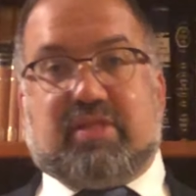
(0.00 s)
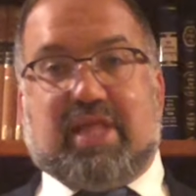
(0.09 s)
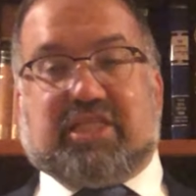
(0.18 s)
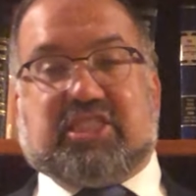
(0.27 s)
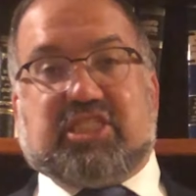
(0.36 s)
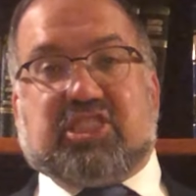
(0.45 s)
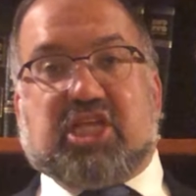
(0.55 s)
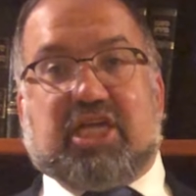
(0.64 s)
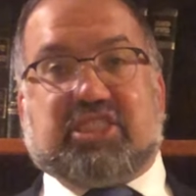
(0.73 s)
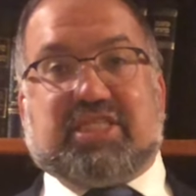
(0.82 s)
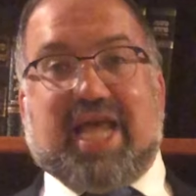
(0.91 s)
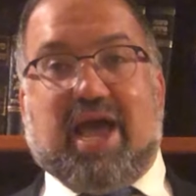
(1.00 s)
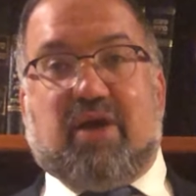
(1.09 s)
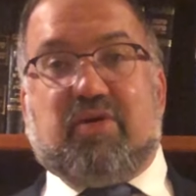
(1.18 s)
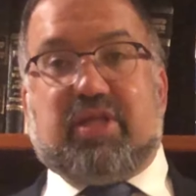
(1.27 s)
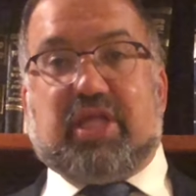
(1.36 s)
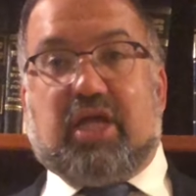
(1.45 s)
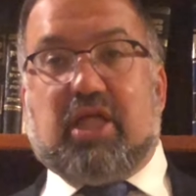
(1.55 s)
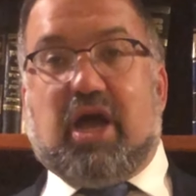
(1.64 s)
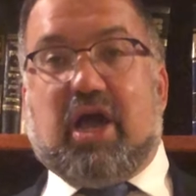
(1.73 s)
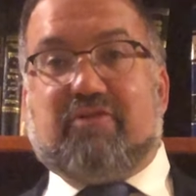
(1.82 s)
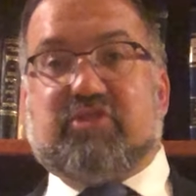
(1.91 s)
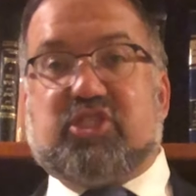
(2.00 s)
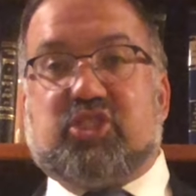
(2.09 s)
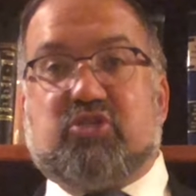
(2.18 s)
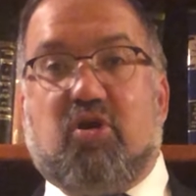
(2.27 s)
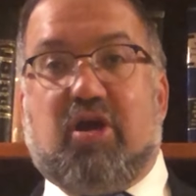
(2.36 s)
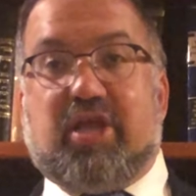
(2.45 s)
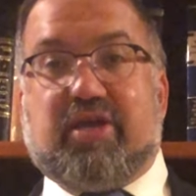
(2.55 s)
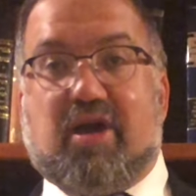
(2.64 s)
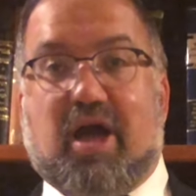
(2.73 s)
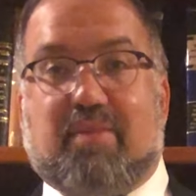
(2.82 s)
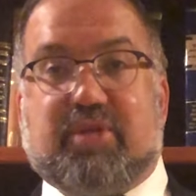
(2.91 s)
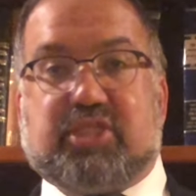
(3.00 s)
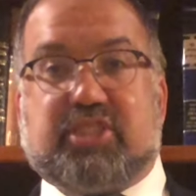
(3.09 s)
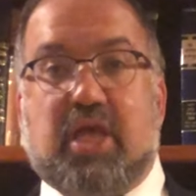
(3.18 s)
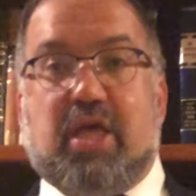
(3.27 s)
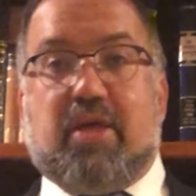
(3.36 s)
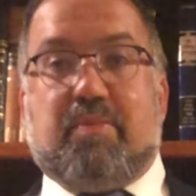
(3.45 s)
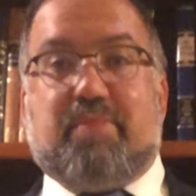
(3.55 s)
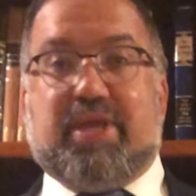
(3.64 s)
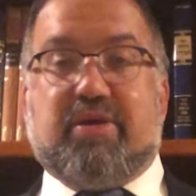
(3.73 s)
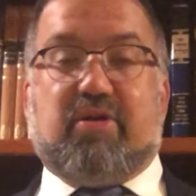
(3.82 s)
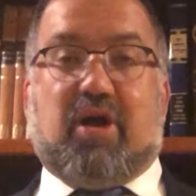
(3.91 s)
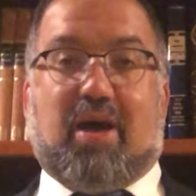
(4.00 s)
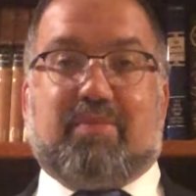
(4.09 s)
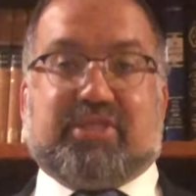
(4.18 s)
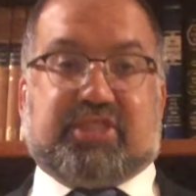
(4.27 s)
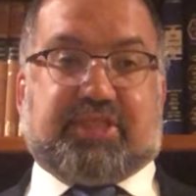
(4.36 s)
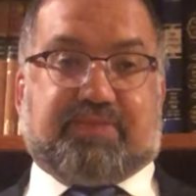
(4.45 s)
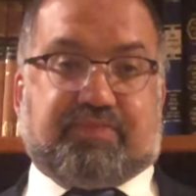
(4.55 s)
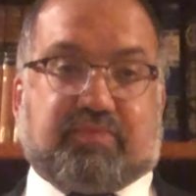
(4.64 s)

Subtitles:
Let's discuss now the halacha of destroying your chametz, Biur Chametz.